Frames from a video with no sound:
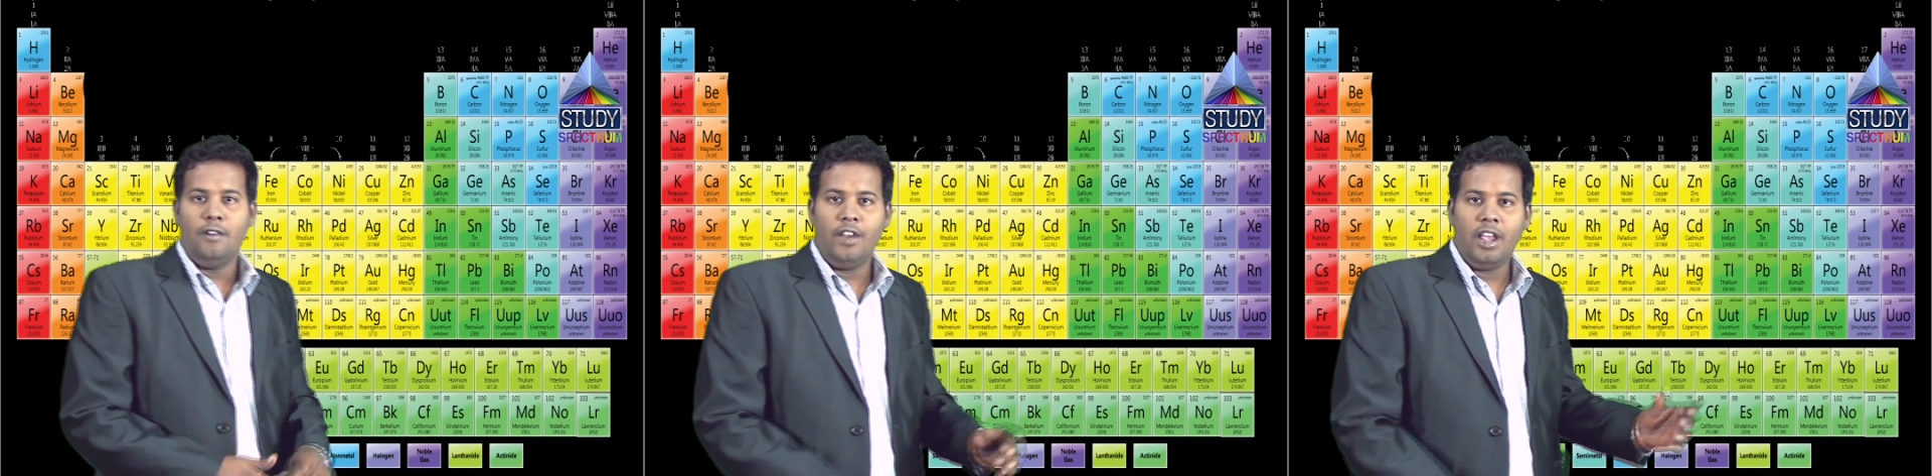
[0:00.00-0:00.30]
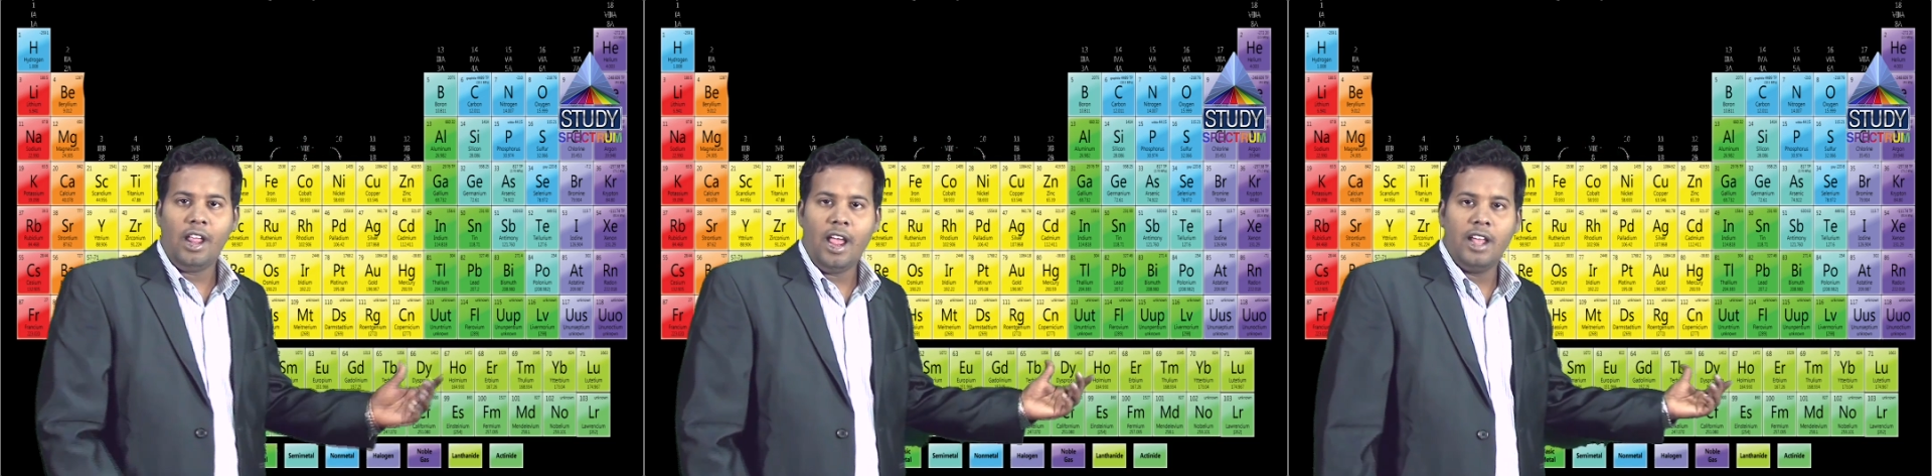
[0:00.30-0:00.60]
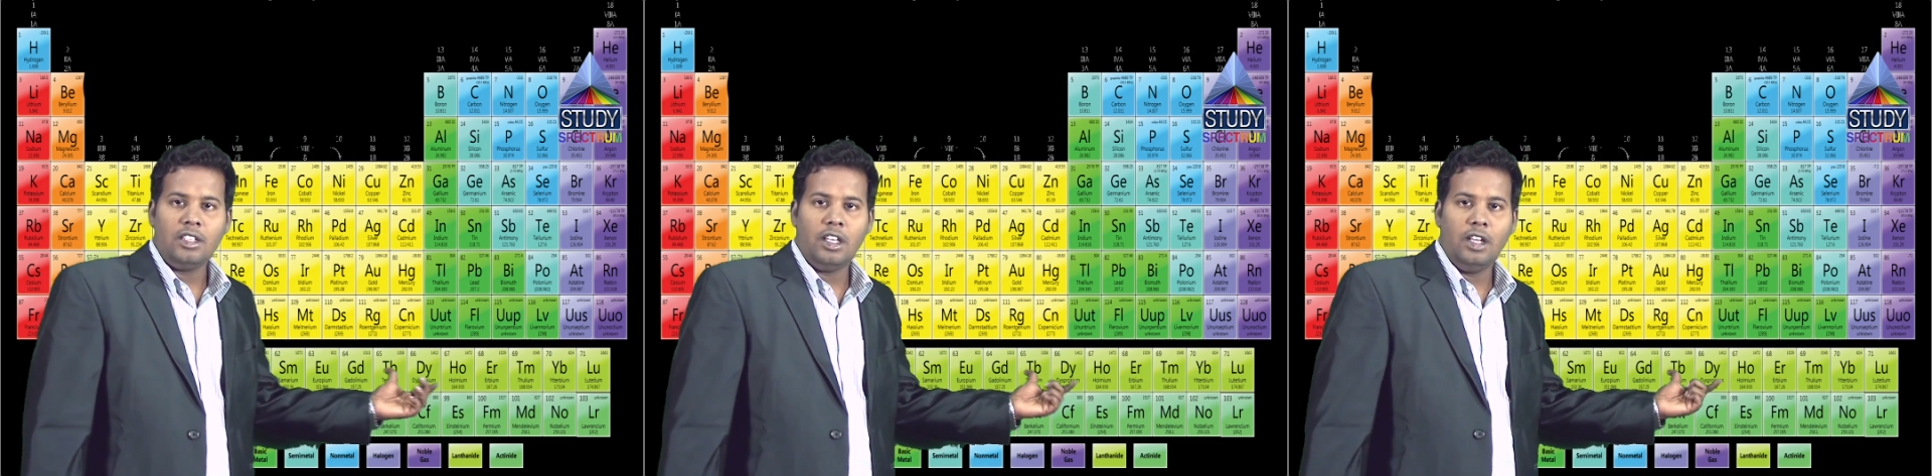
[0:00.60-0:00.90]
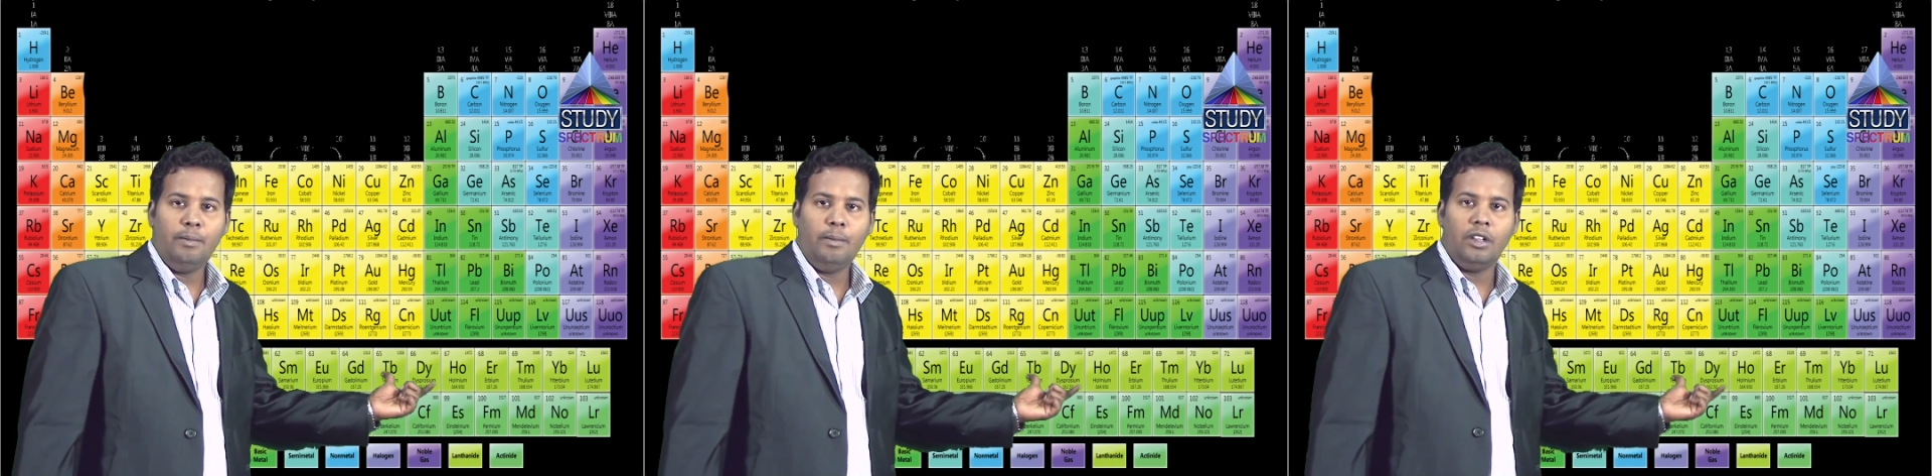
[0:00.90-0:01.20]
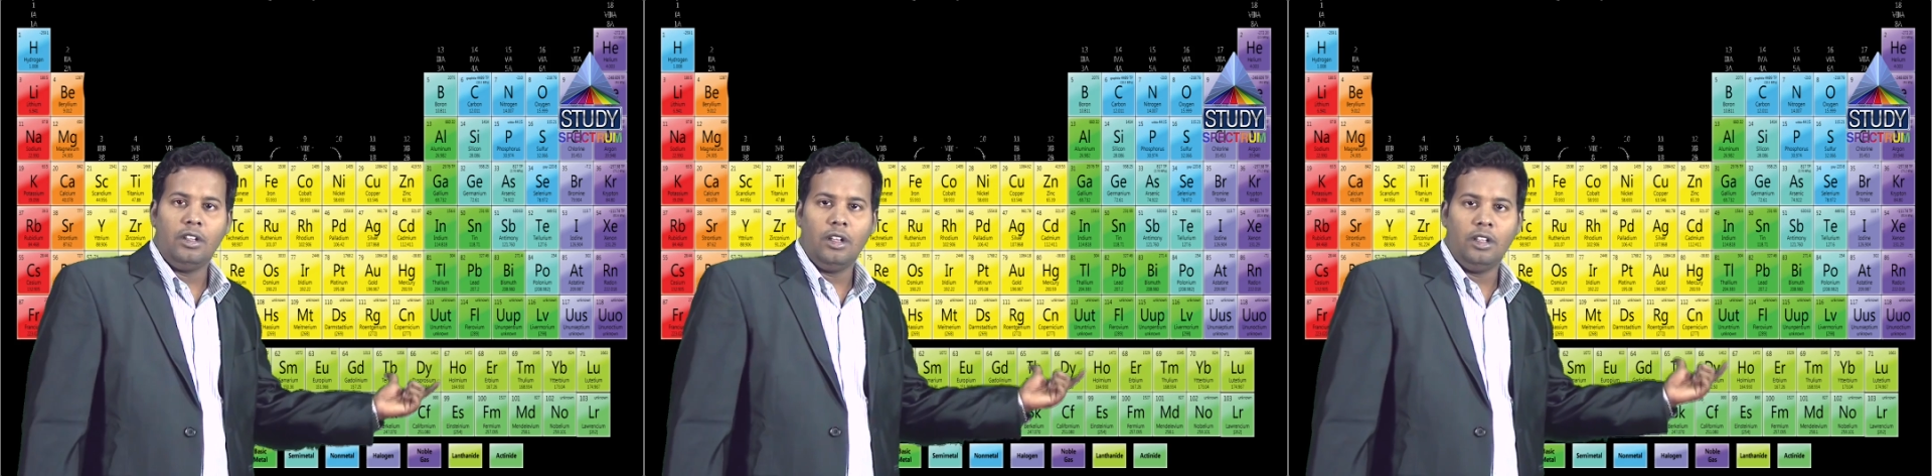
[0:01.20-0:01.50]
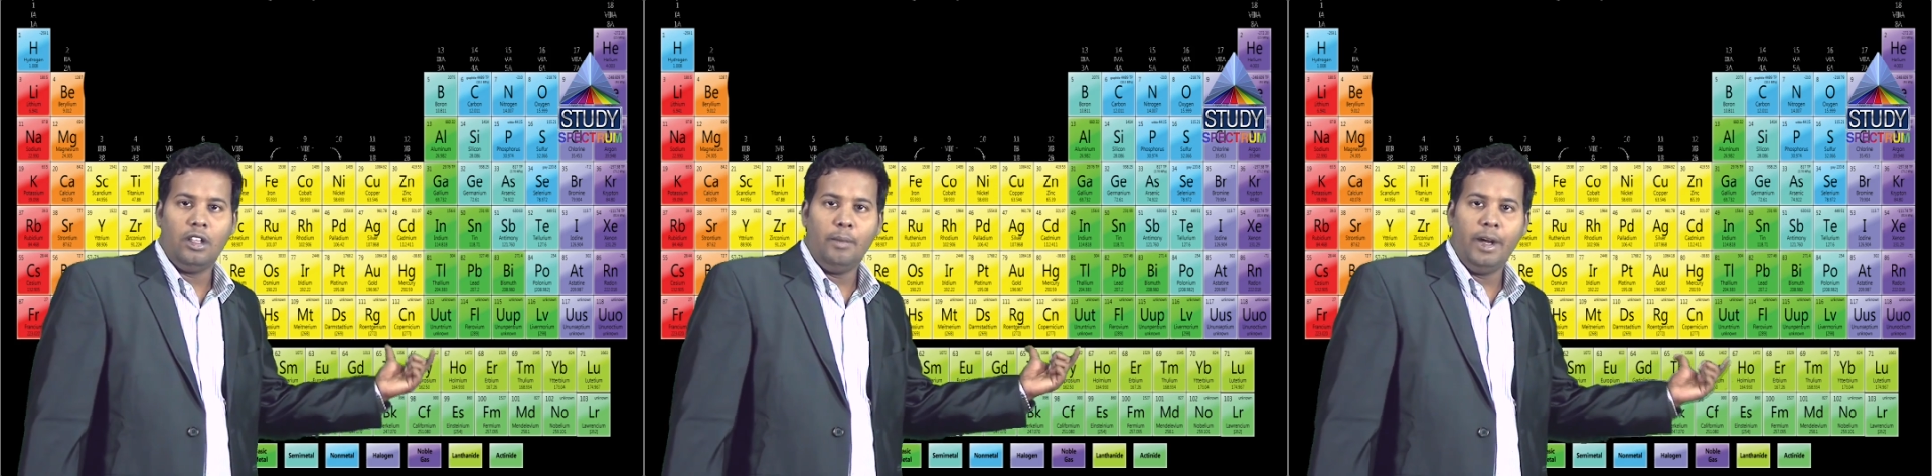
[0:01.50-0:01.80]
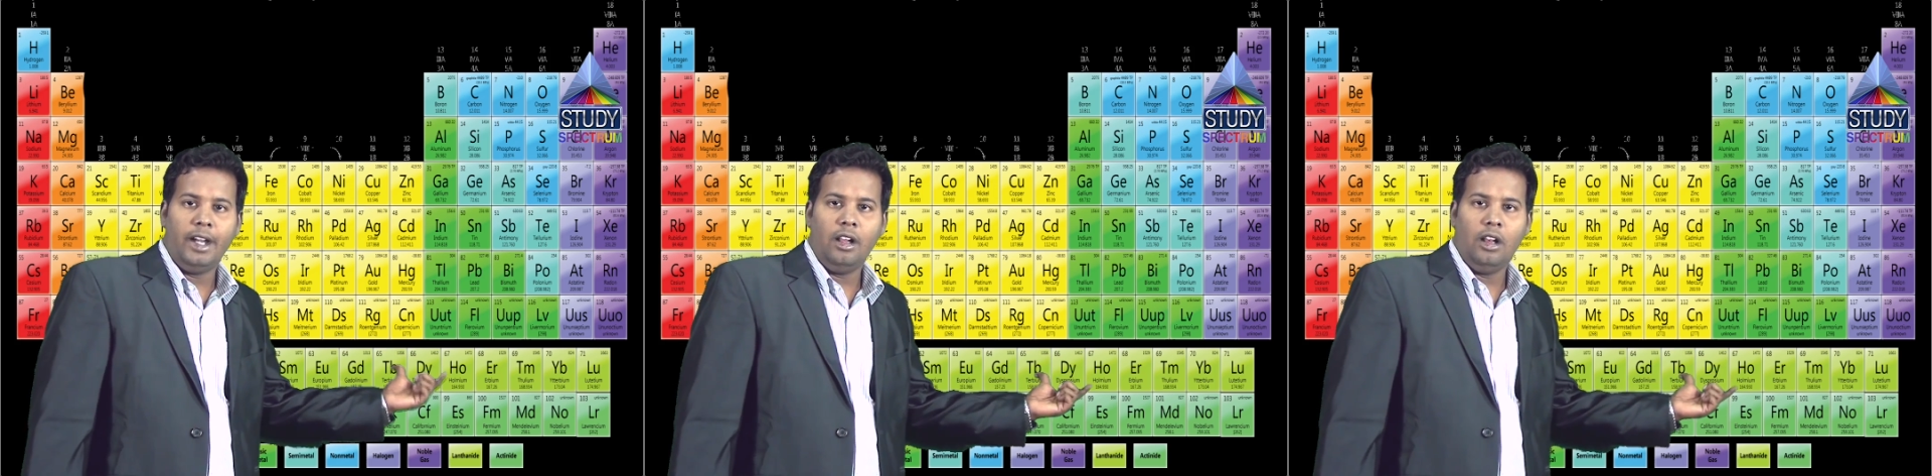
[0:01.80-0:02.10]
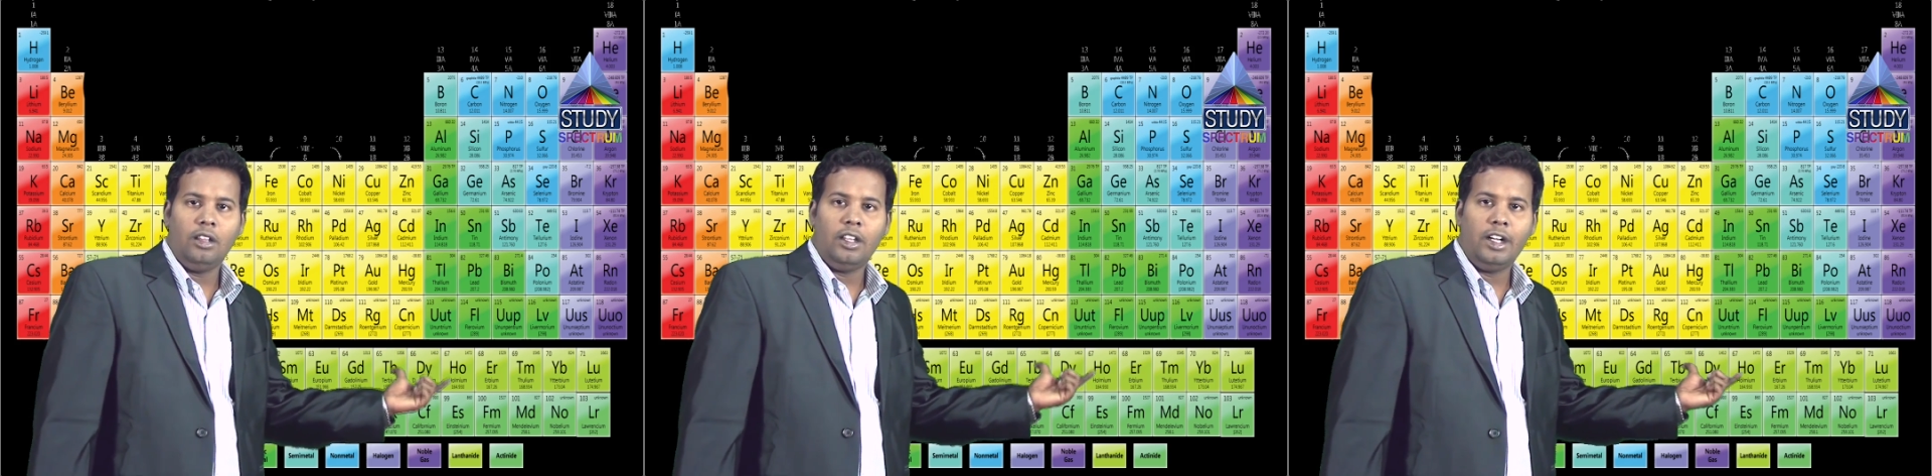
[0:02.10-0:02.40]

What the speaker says: Whereas in the middle,